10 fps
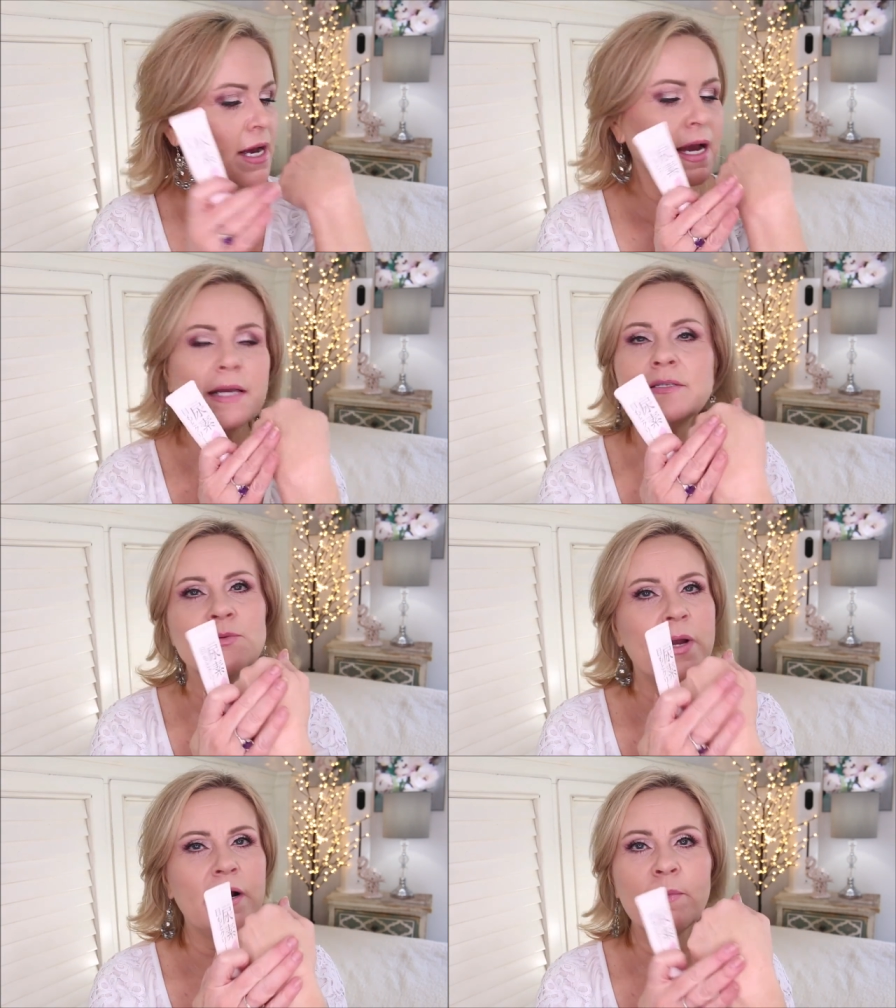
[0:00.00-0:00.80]
I
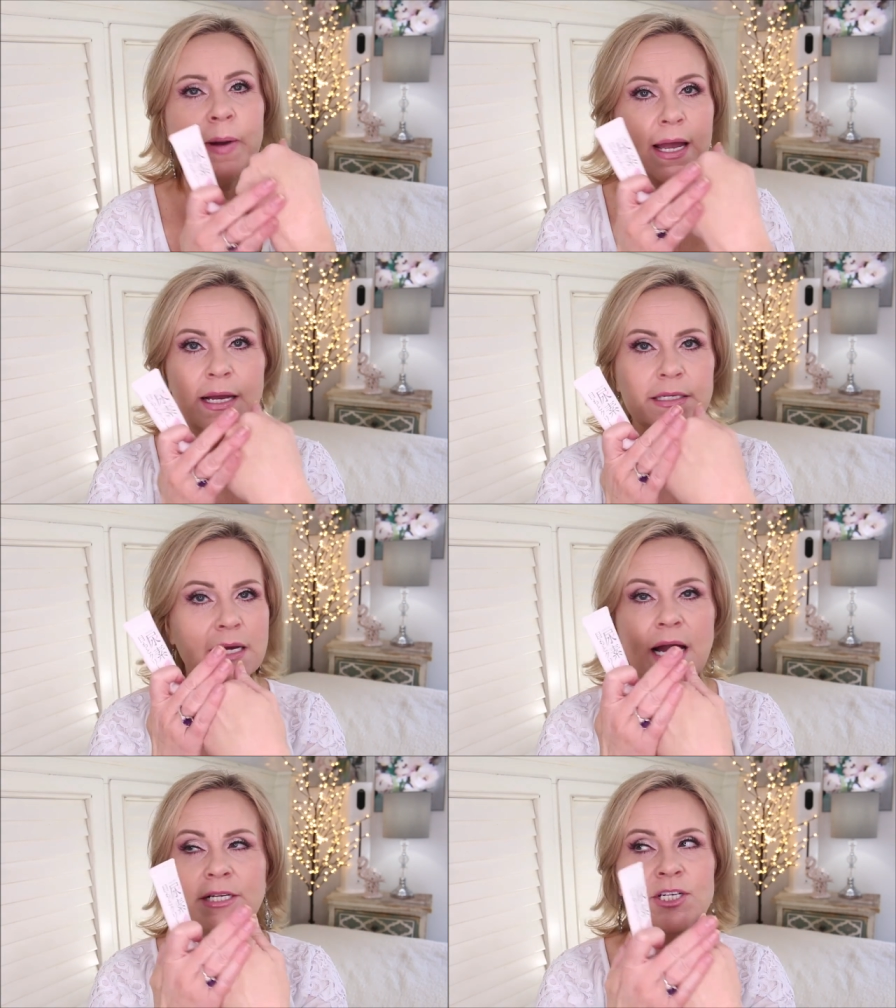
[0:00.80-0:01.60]
swear by it.
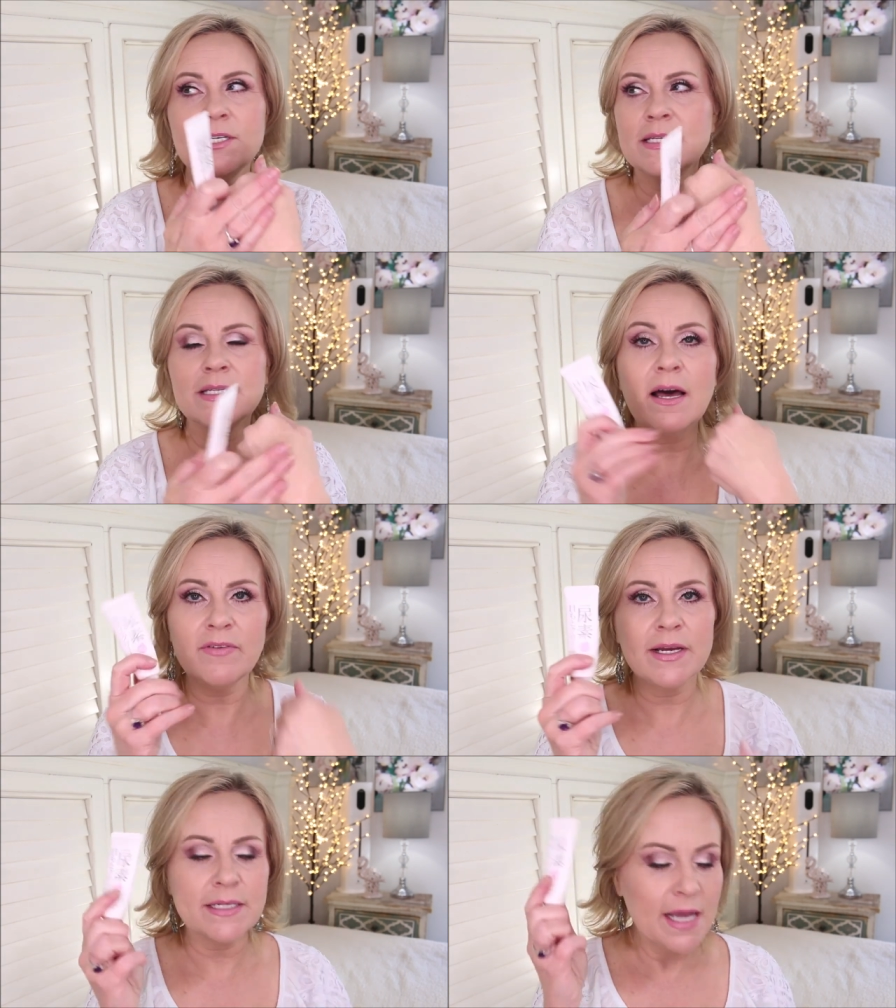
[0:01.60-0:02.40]
I just love
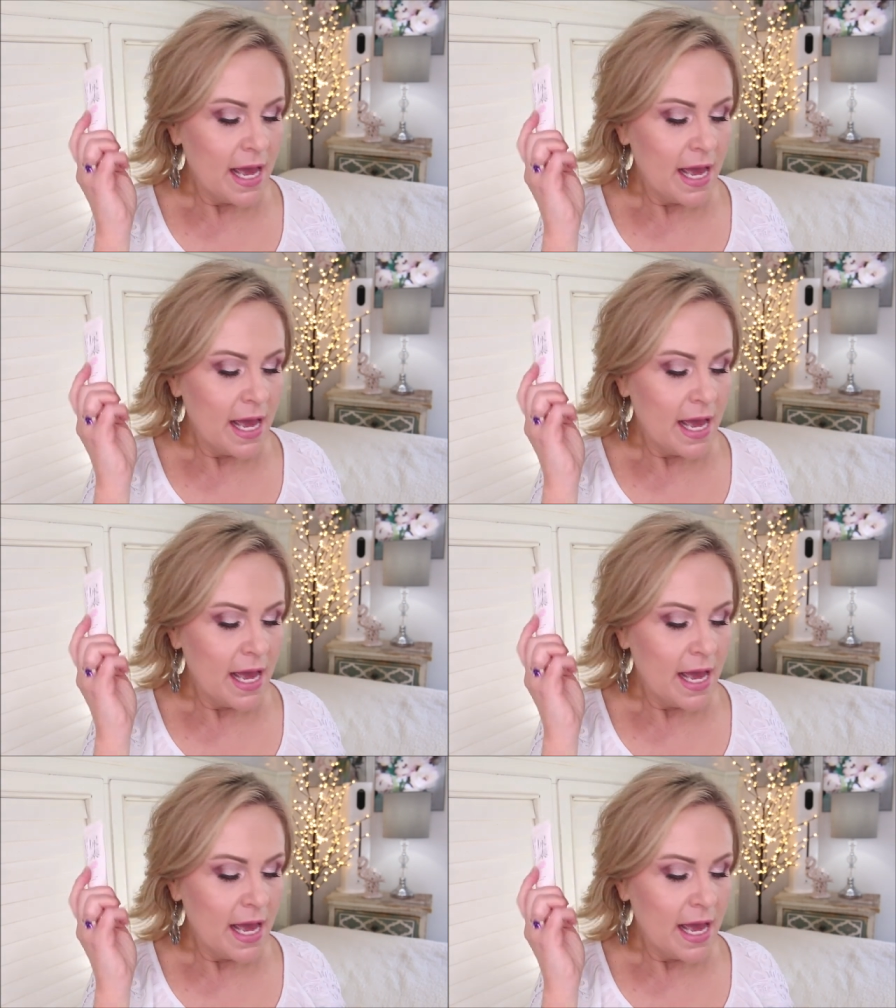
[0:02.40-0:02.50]
it.